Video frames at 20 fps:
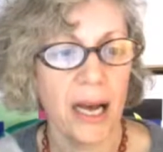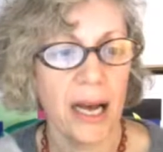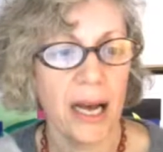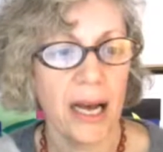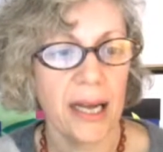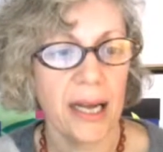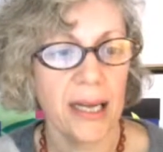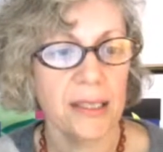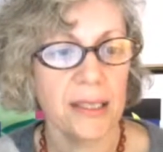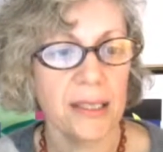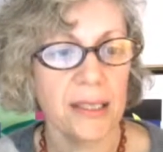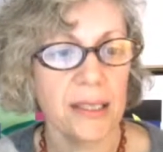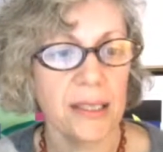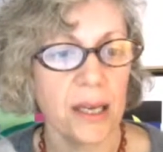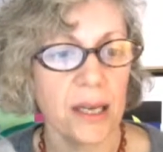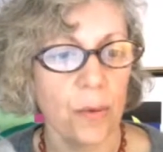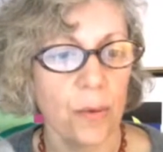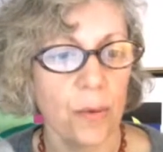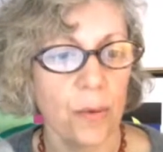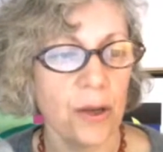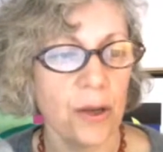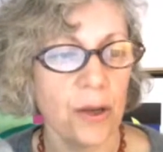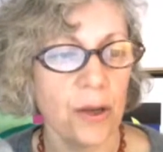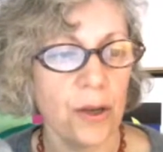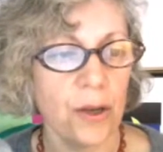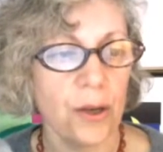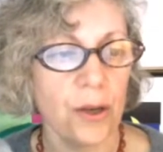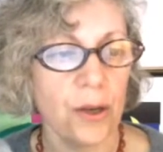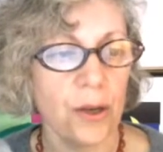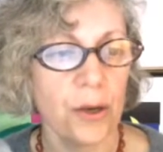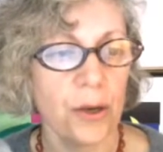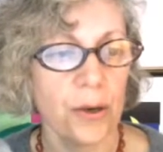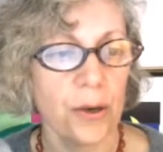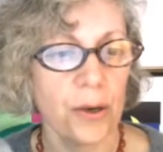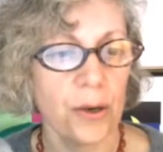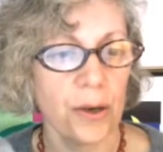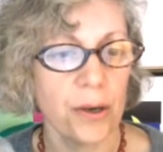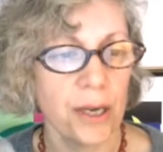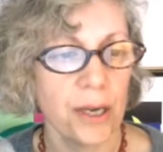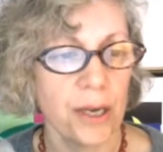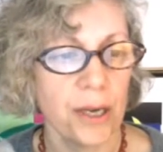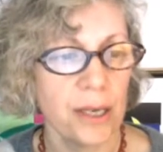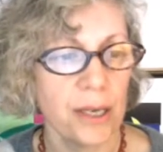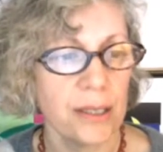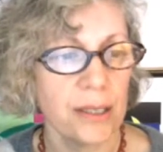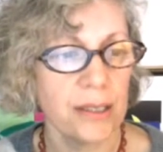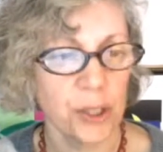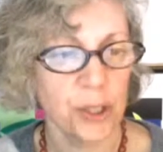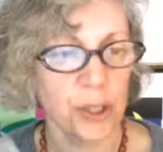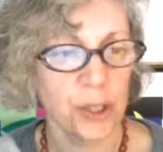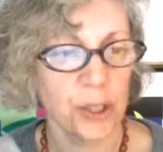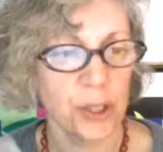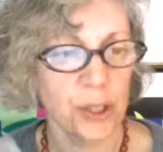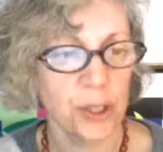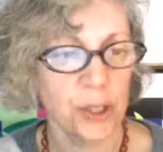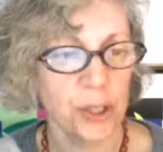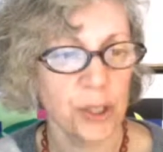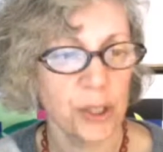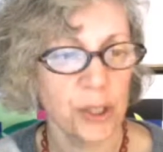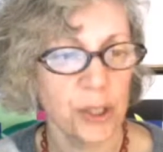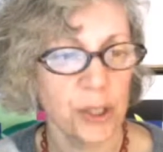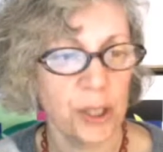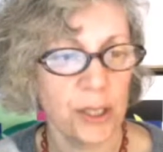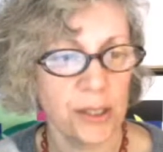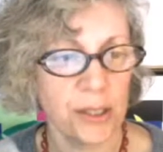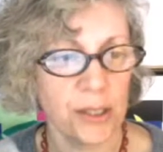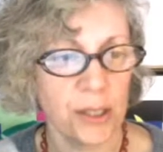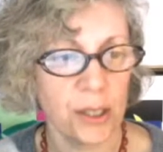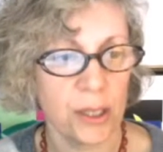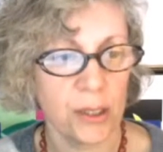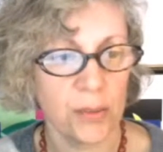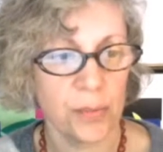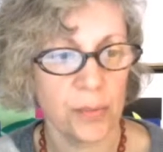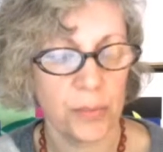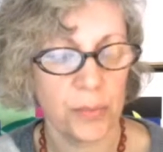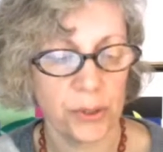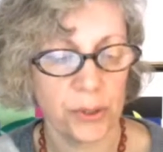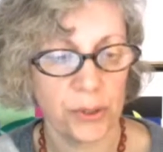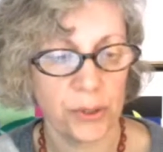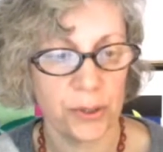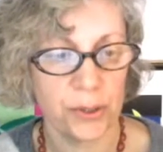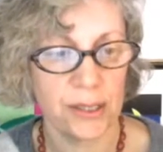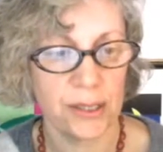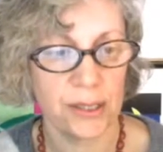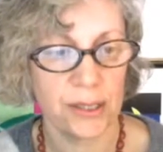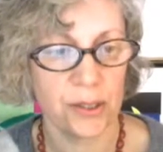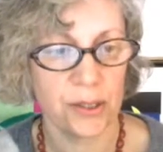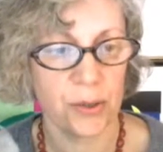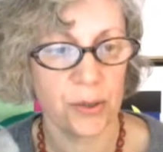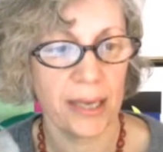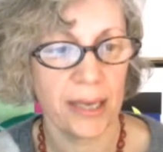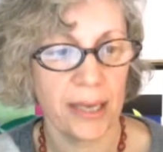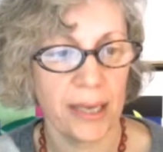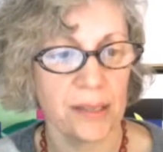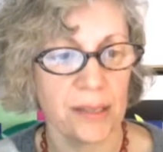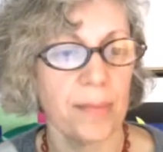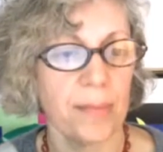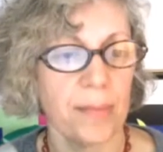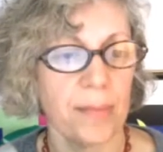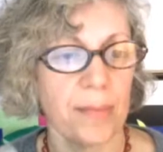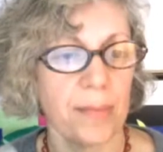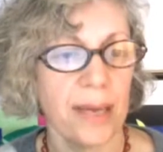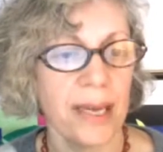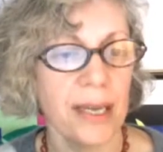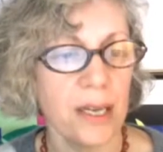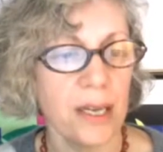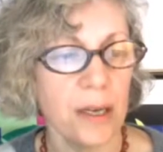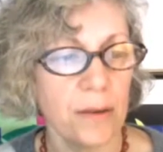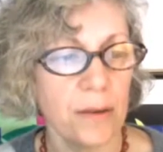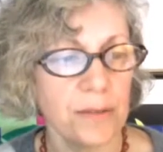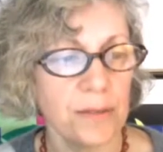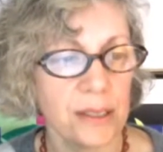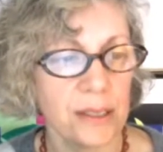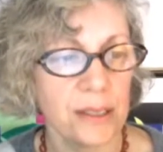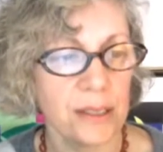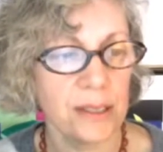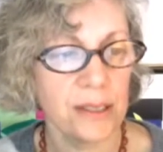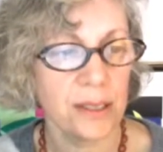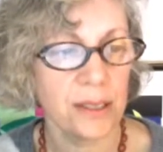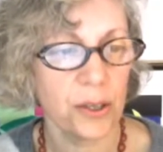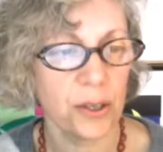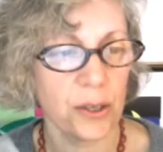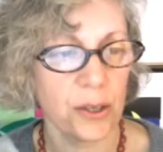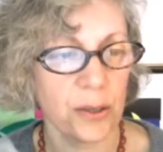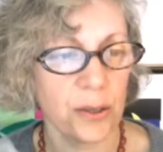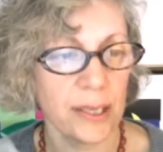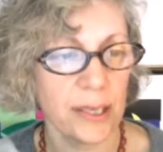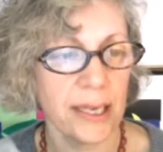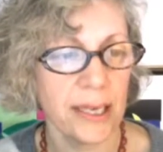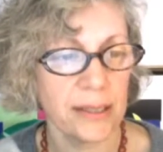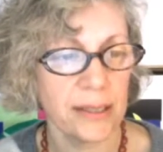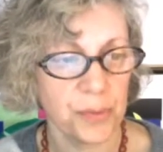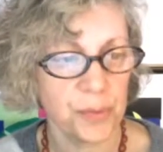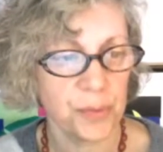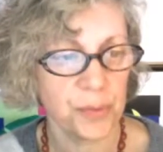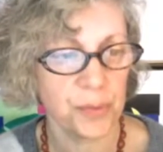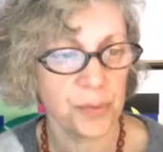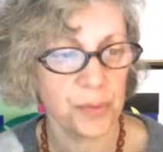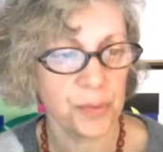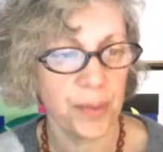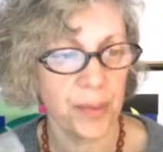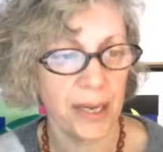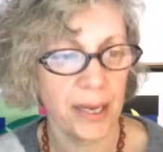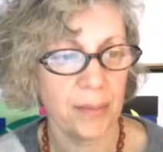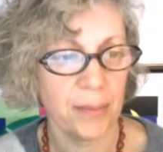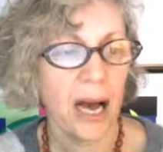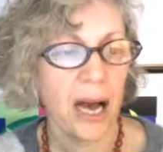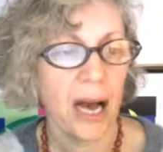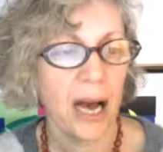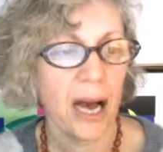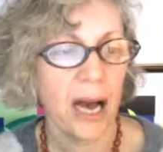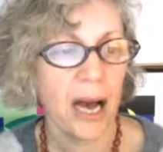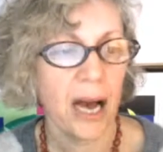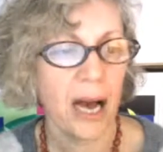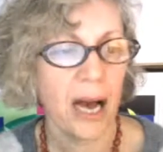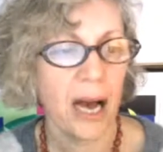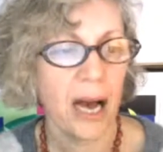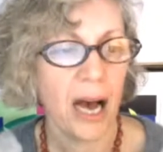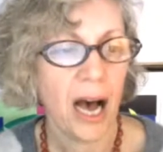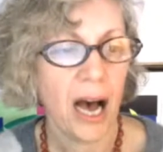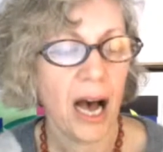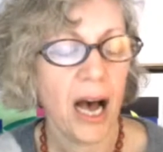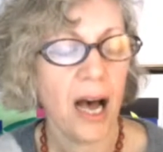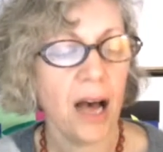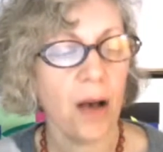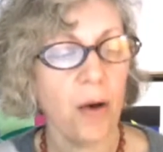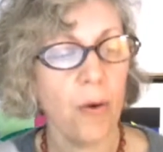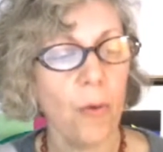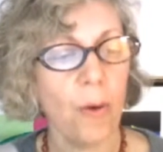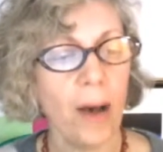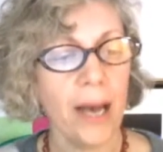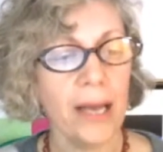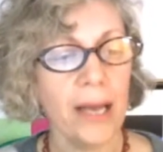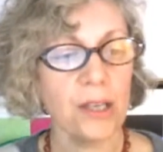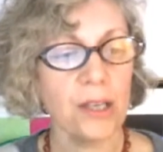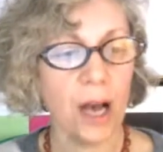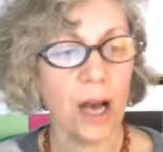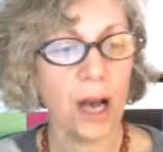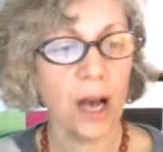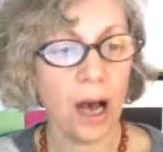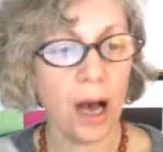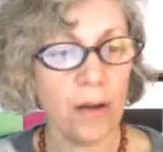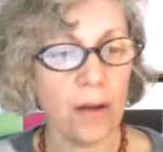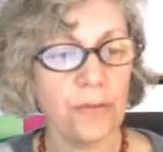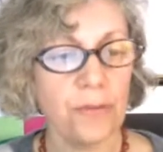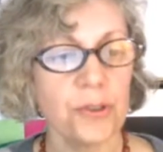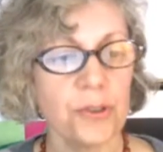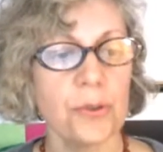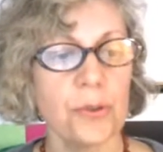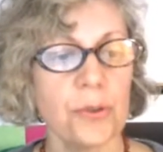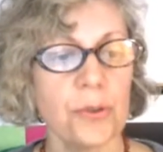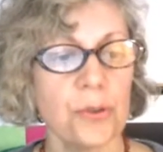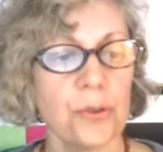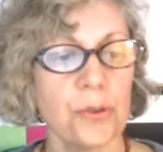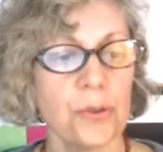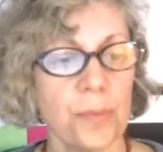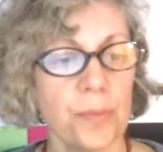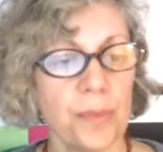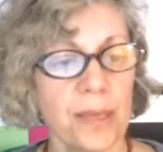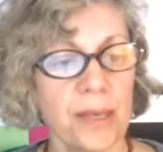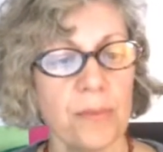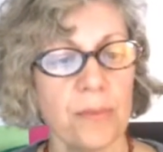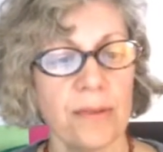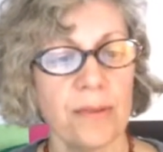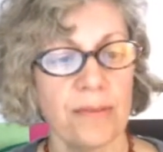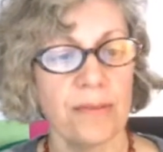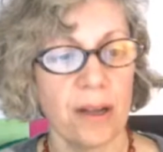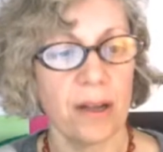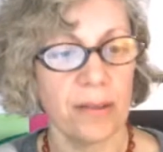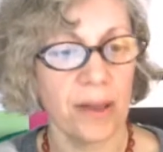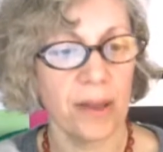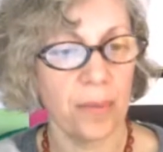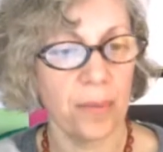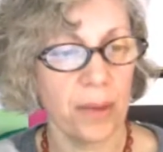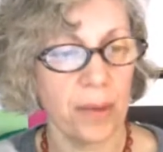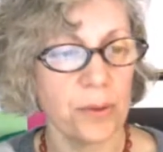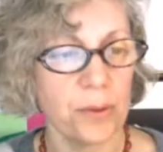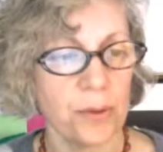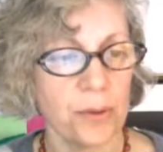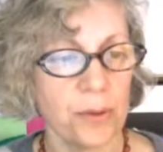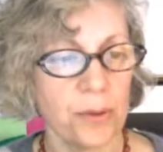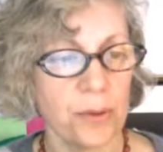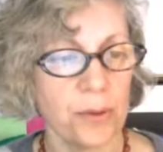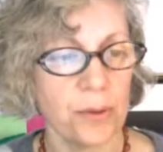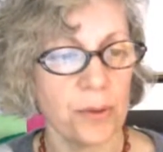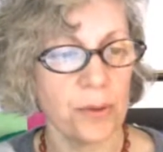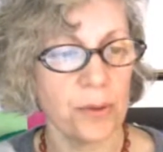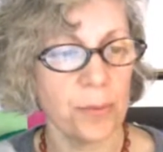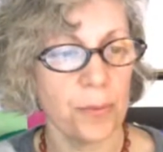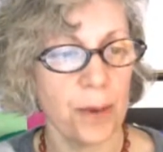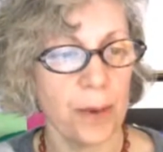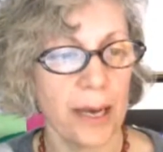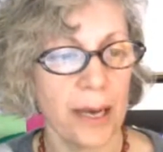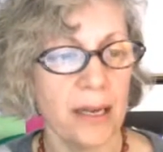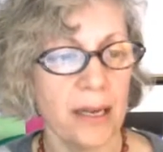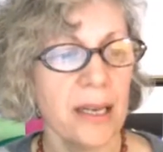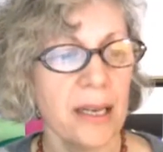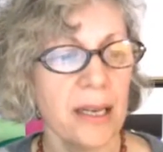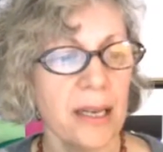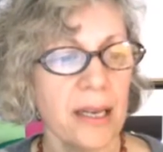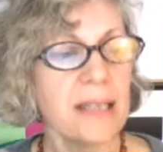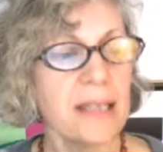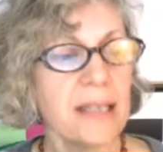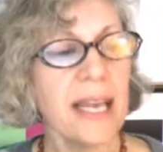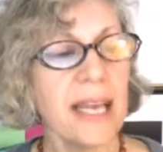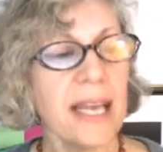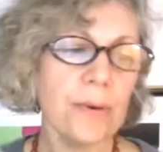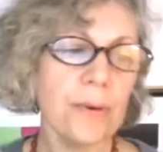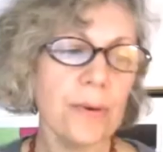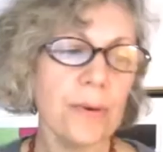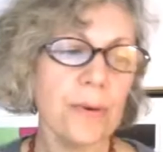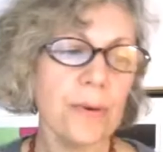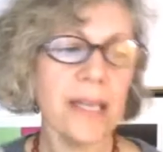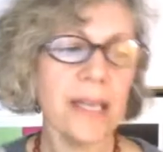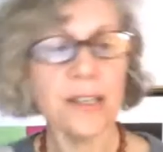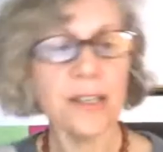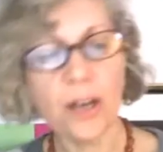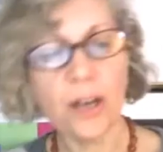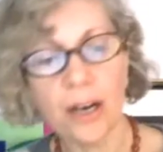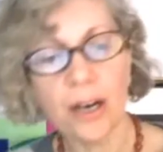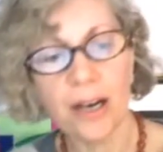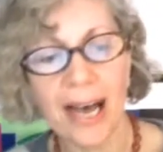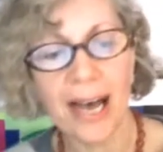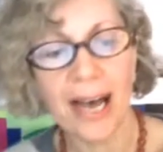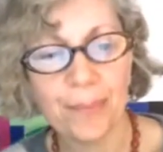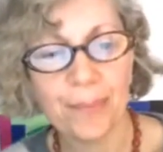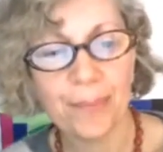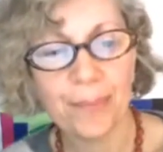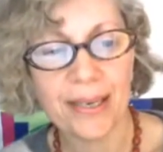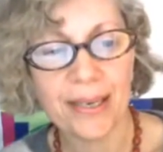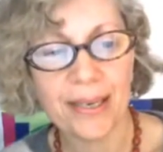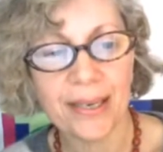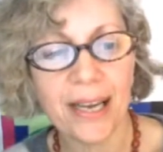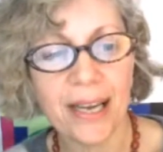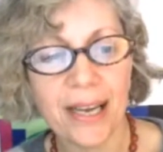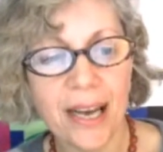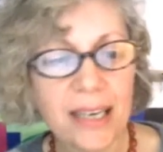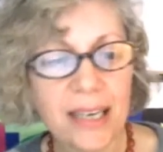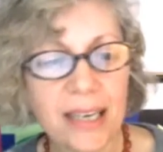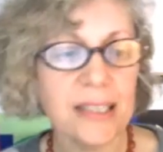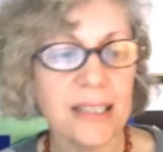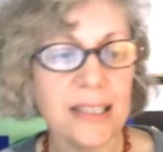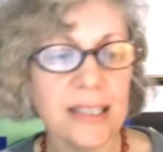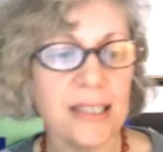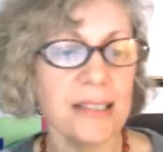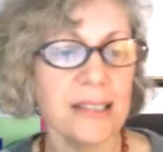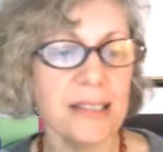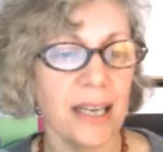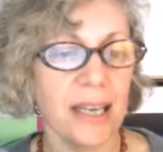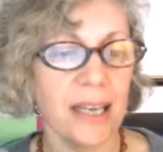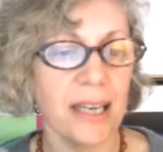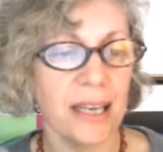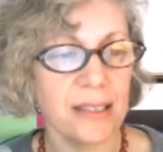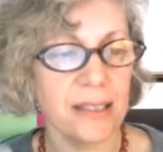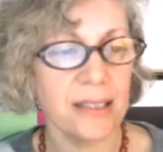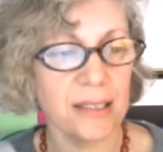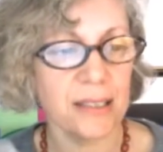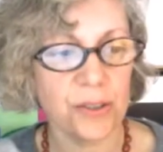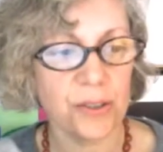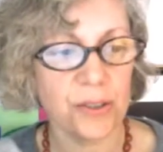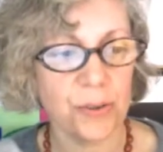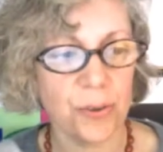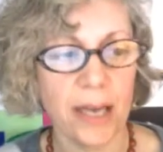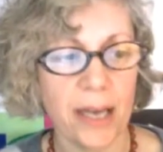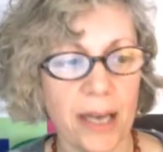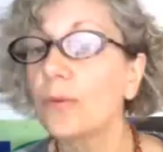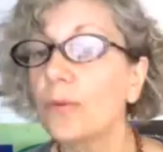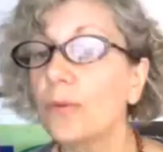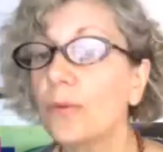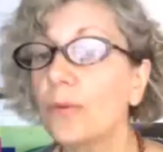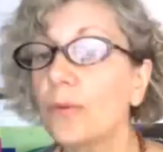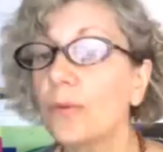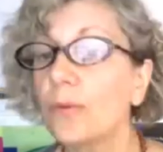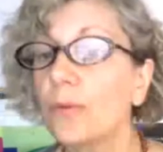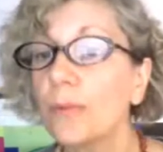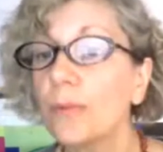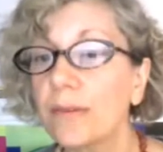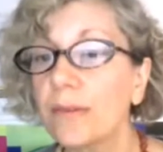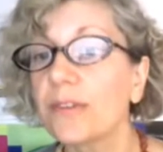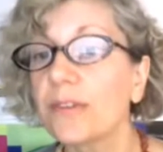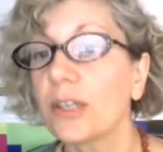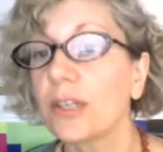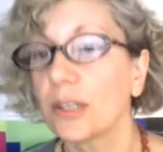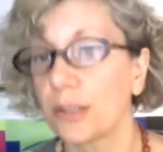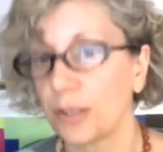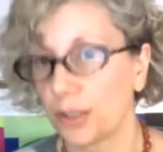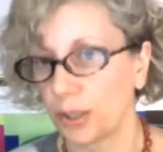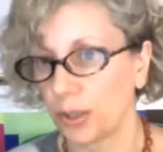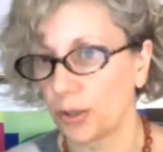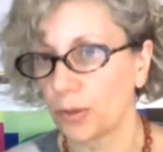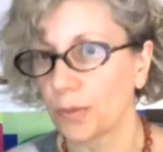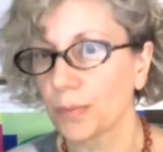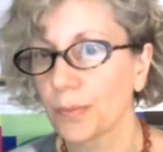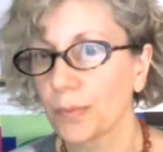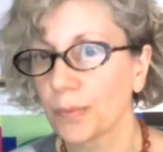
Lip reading: And when her departure does not produce distress, for many of these securely attached babies are quite comfortable to be without their mother for a while. They greet her happily and initiate interaction with gusto.